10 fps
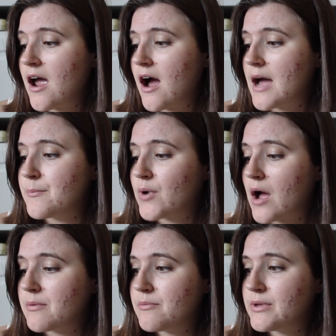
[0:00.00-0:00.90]
I'm
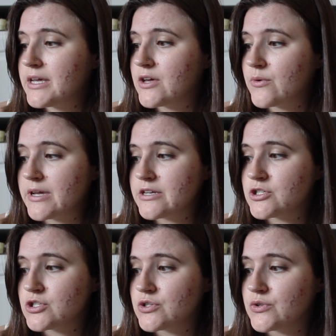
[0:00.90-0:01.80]
probably going
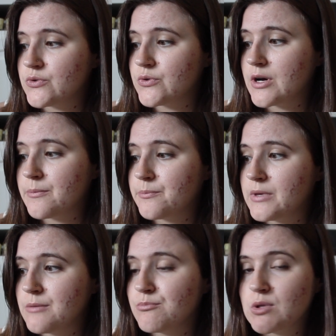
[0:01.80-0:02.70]
to
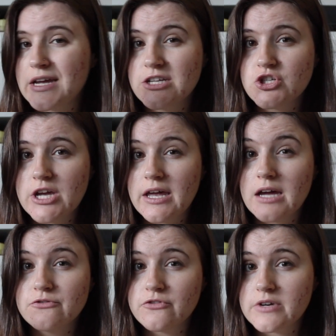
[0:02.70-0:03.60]
be blanching
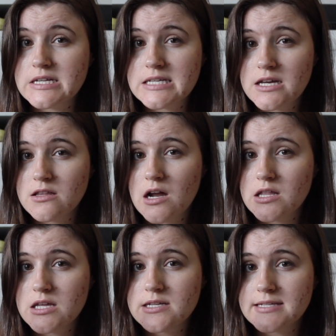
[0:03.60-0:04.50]
and freezing a lot
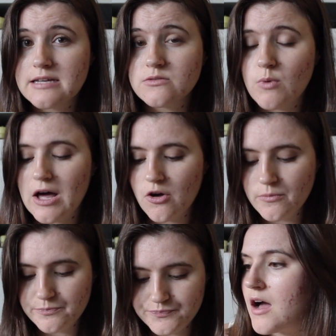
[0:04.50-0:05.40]
of this as
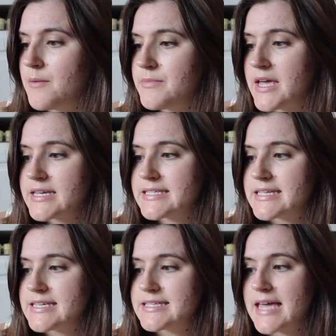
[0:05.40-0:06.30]
well. Up next
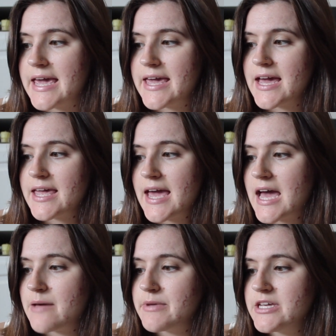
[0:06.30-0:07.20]
is a
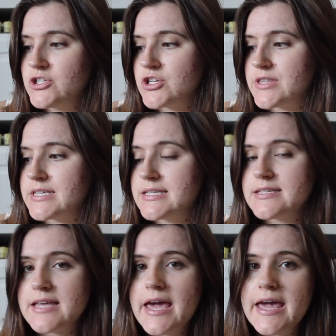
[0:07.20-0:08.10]
cabbage. This
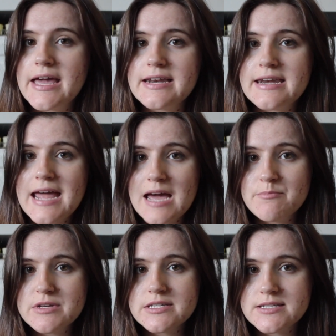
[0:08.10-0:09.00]
is a
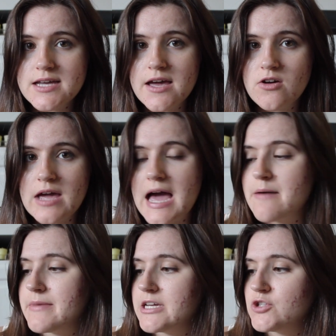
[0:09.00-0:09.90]
Napa style
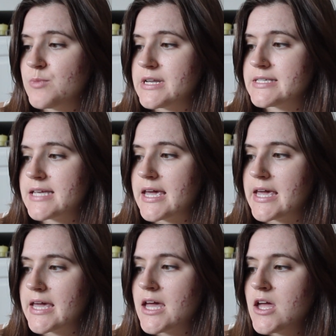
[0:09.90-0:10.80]
cabbage, but it's a